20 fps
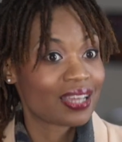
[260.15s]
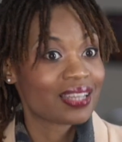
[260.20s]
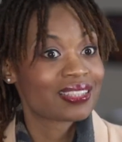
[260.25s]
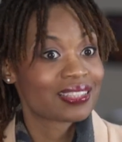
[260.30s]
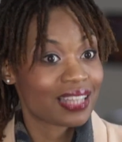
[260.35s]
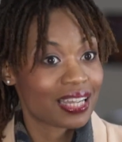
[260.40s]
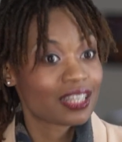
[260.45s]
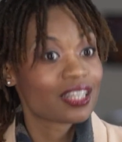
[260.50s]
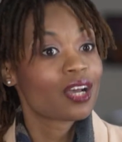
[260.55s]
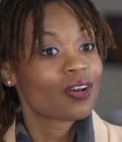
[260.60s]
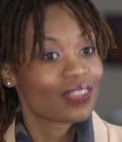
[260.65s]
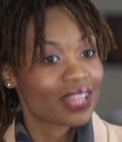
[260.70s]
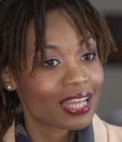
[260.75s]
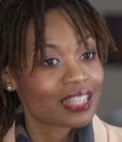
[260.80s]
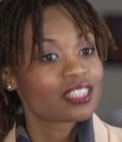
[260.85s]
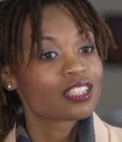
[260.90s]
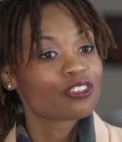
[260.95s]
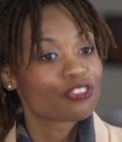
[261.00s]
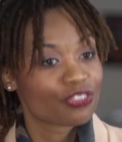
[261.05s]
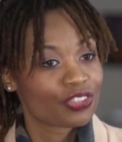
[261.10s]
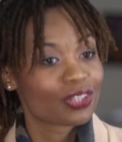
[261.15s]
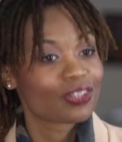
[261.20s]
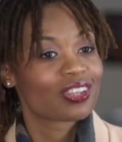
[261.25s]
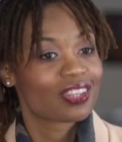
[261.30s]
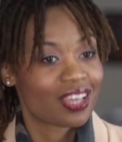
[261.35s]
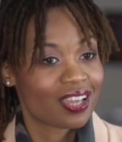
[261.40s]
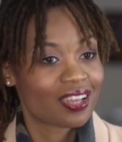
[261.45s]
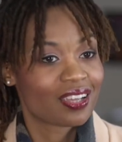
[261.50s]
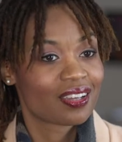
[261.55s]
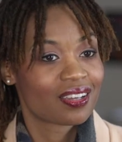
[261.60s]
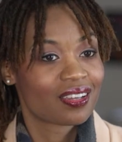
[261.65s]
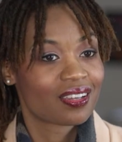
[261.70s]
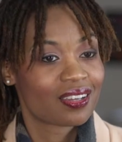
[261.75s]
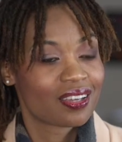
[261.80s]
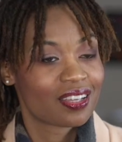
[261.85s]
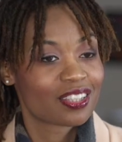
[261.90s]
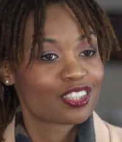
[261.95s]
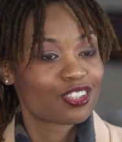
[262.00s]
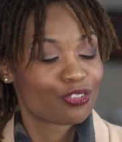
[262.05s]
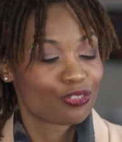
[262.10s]
it's like, no, that's a real thing.
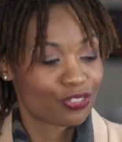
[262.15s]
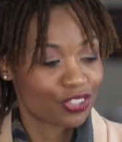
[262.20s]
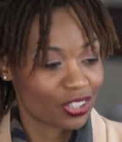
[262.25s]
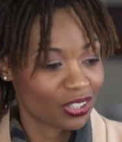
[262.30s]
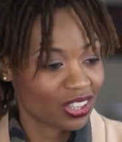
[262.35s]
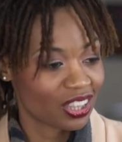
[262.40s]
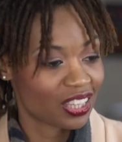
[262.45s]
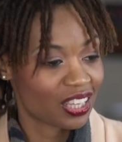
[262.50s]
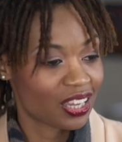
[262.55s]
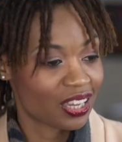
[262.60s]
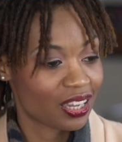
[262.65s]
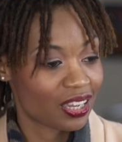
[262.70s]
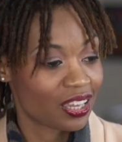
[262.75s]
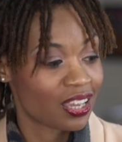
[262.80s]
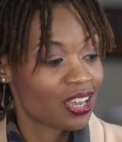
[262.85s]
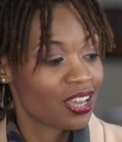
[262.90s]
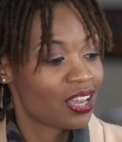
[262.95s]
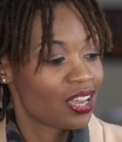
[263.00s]
It's a real thing.